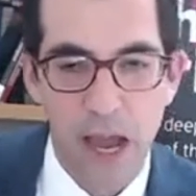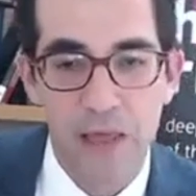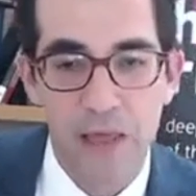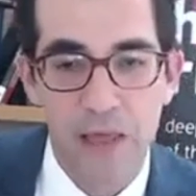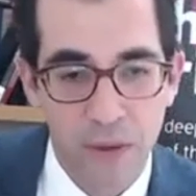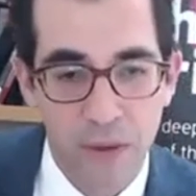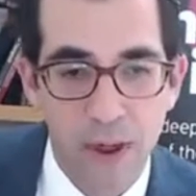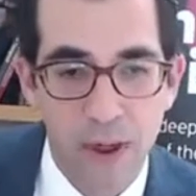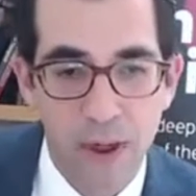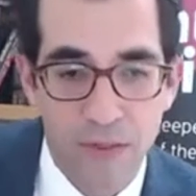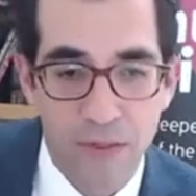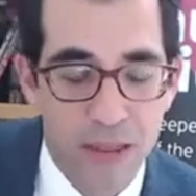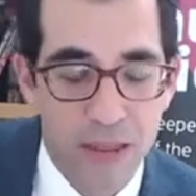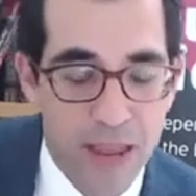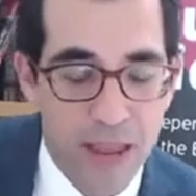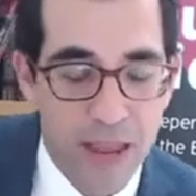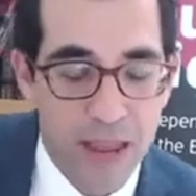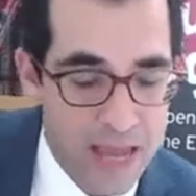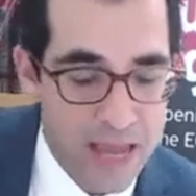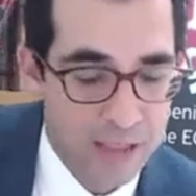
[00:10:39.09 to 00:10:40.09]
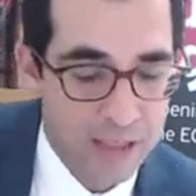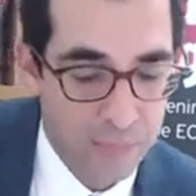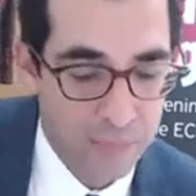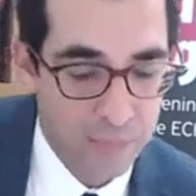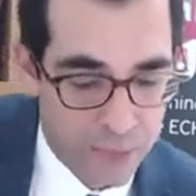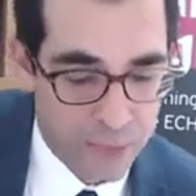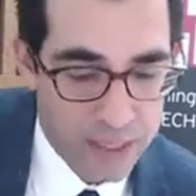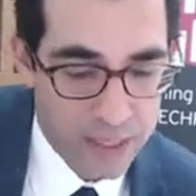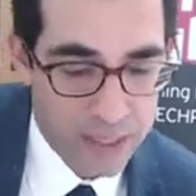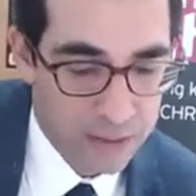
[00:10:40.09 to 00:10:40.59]
in the way that it has
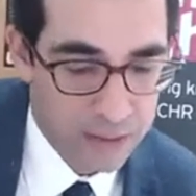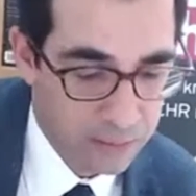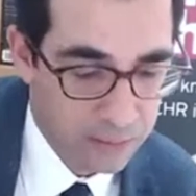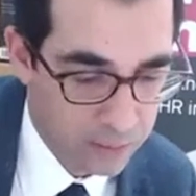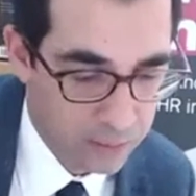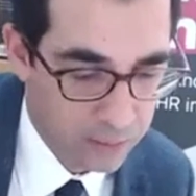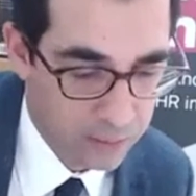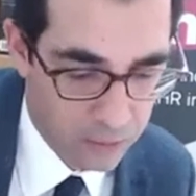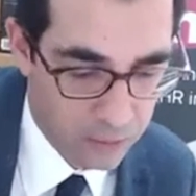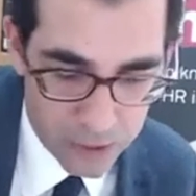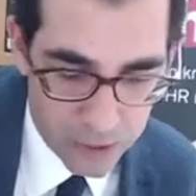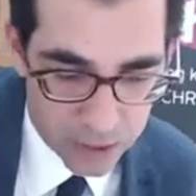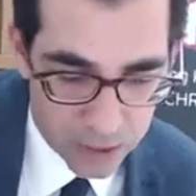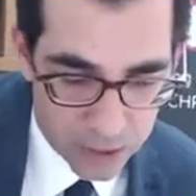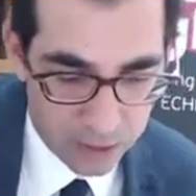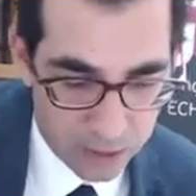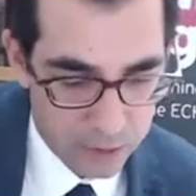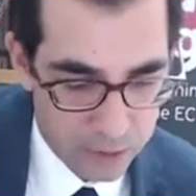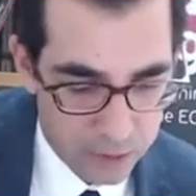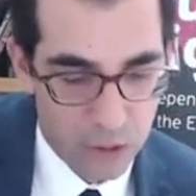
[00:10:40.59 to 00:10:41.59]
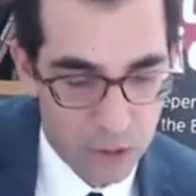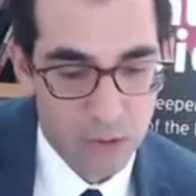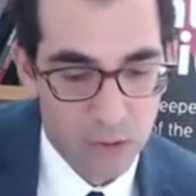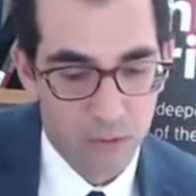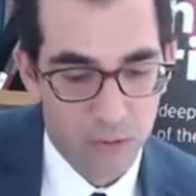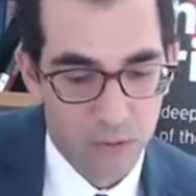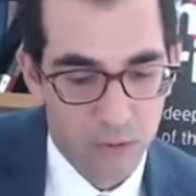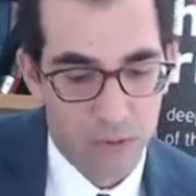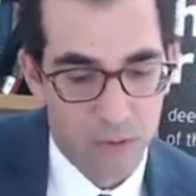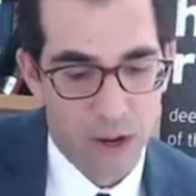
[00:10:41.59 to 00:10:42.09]
been doing
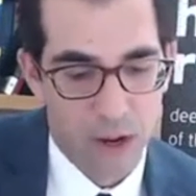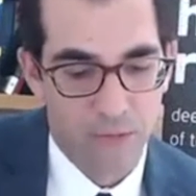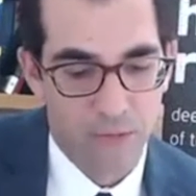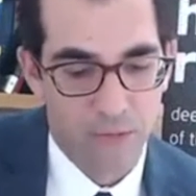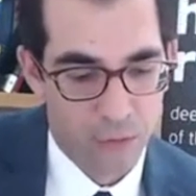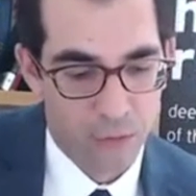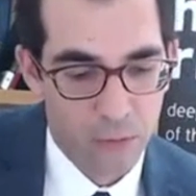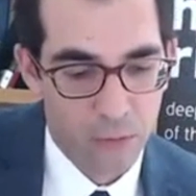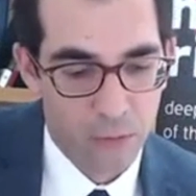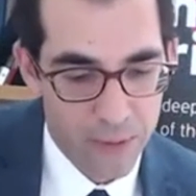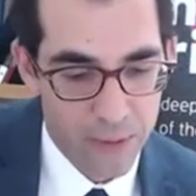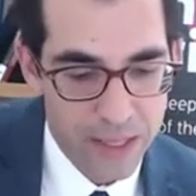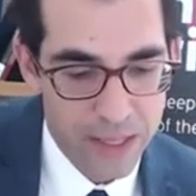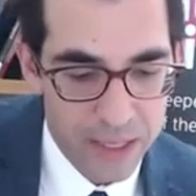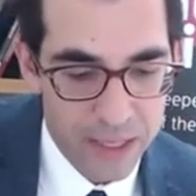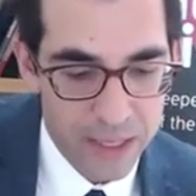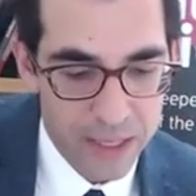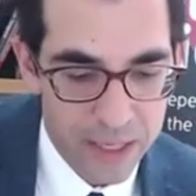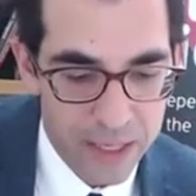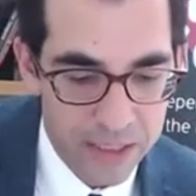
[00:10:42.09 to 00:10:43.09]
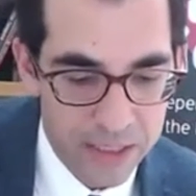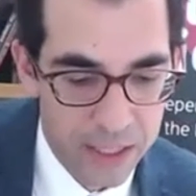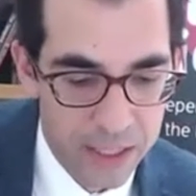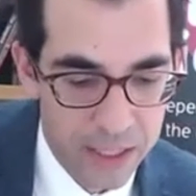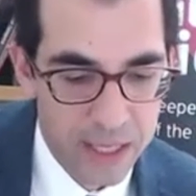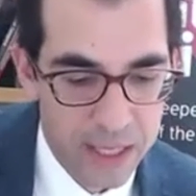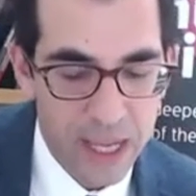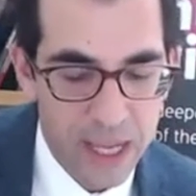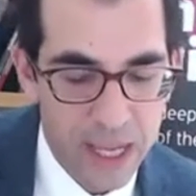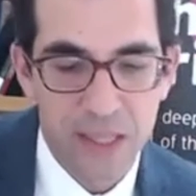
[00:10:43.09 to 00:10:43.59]
so for many years
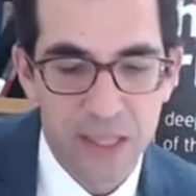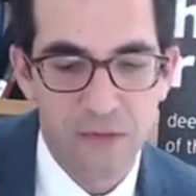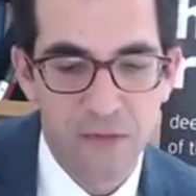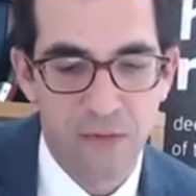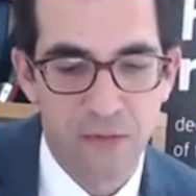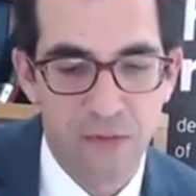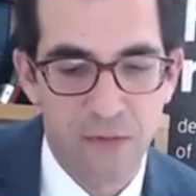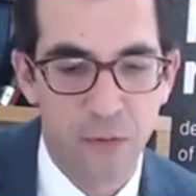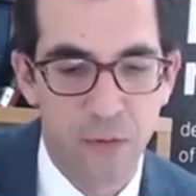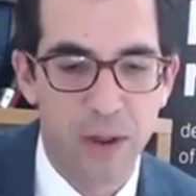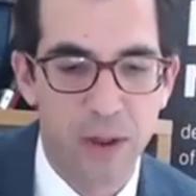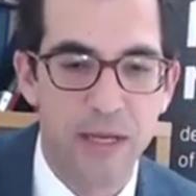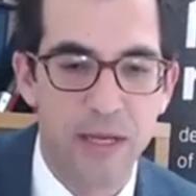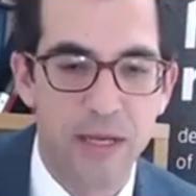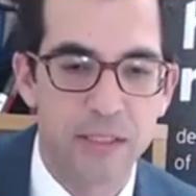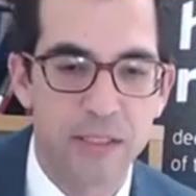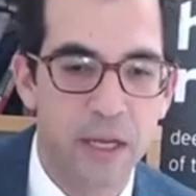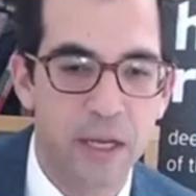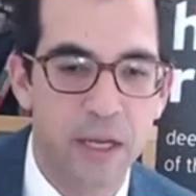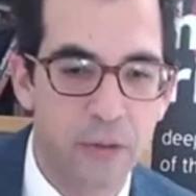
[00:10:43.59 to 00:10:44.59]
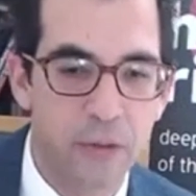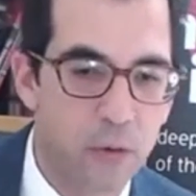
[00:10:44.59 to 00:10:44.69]
in different ways,